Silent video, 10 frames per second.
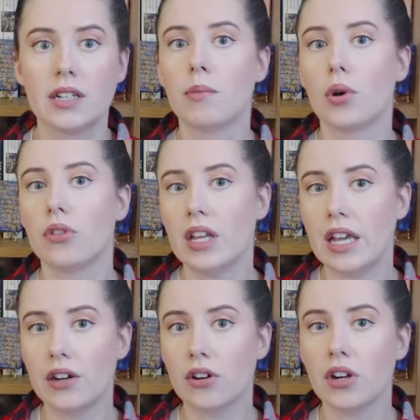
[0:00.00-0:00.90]
in both the
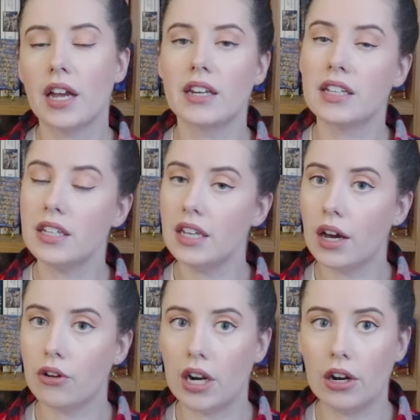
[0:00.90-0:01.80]
inner and key
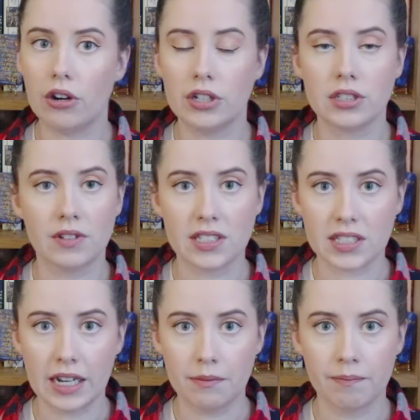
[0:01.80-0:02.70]
outer areas of the
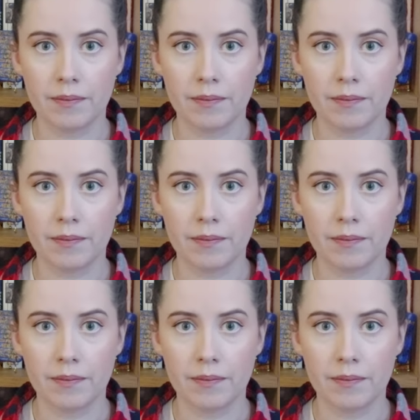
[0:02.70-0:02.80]
site.